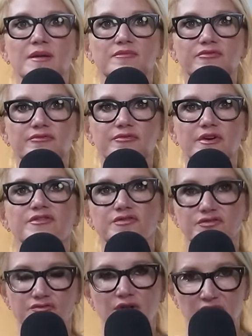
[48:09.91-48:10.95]
I am
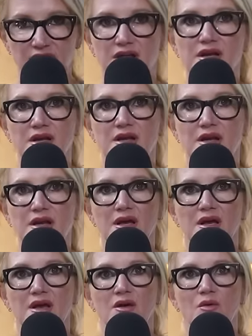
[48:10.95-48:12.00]
frustrated
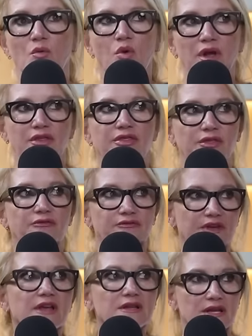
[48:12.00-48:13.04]
with the
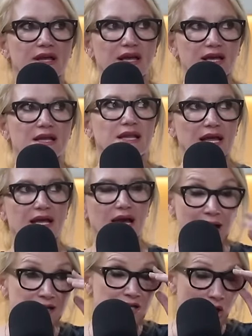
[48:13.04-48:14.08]
feeling
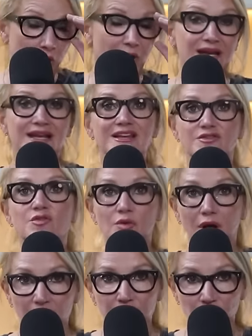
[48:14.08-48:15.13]
like I know I need
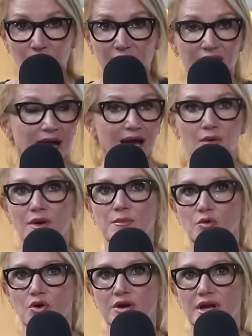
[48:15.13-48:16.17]
to upgrade how
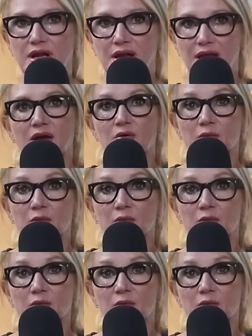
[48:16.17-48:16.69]
I'm working.